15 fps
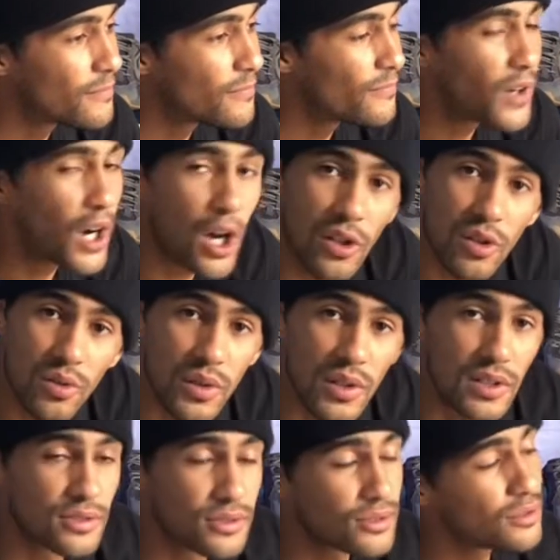
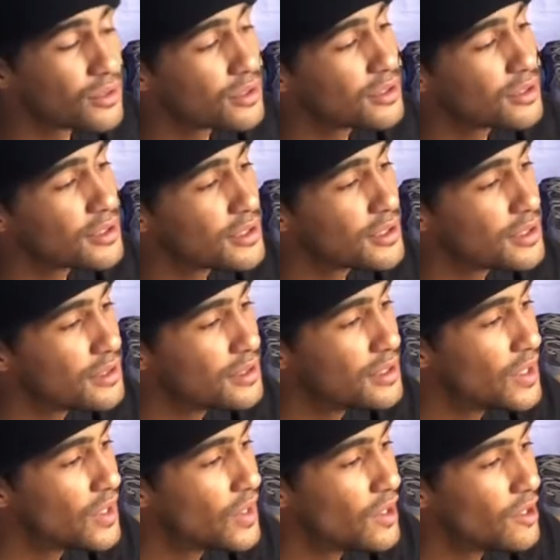followers or
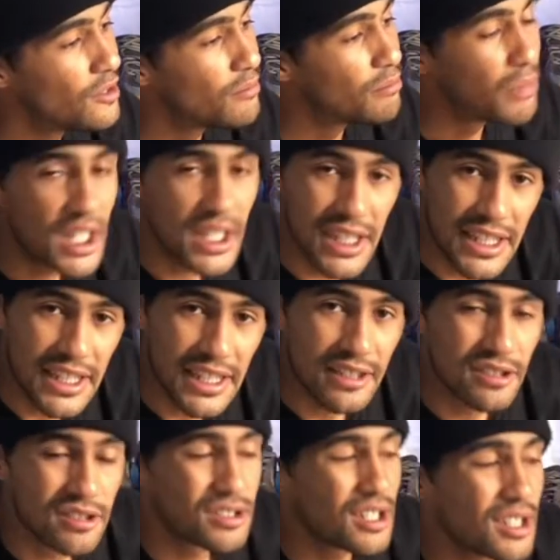money,
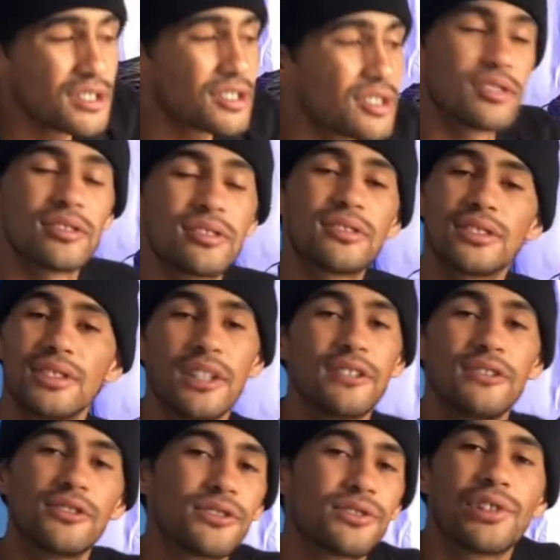and it
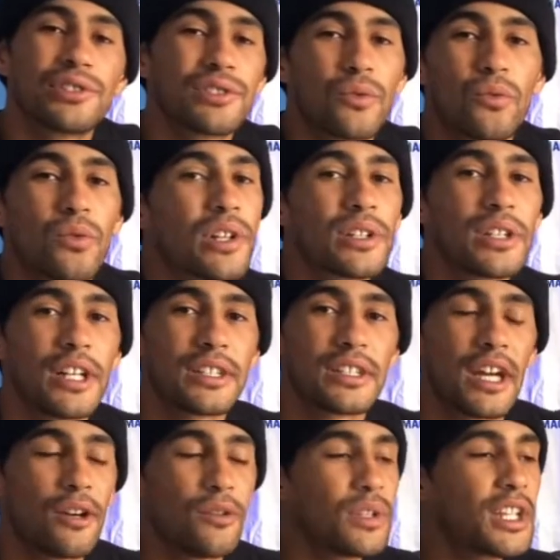just doesn't work like
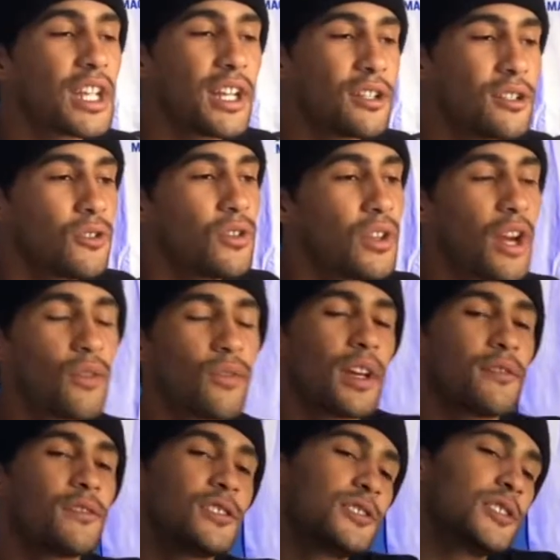that. We can't do that. We
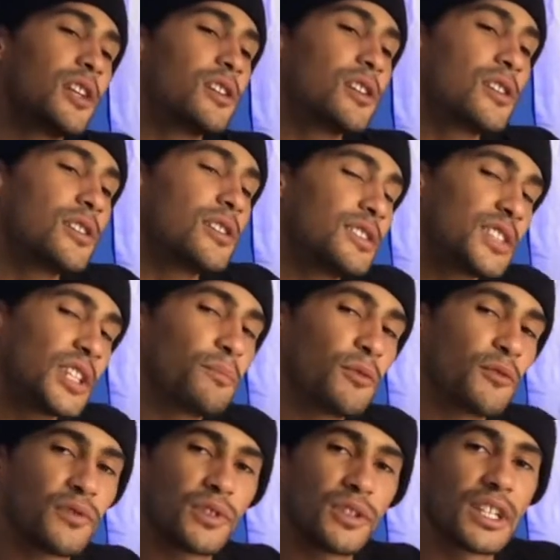have to set a good example
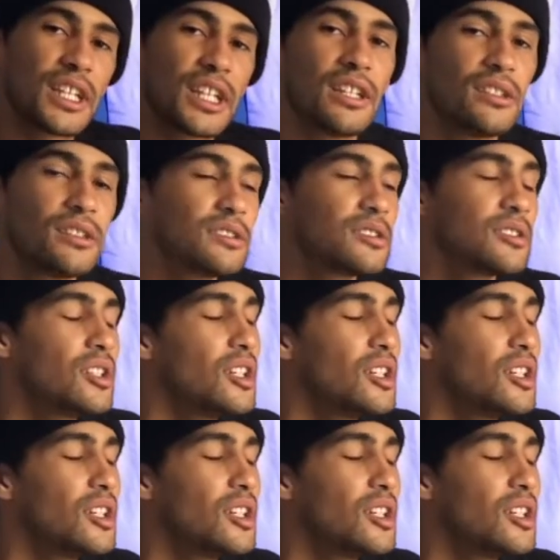for the kids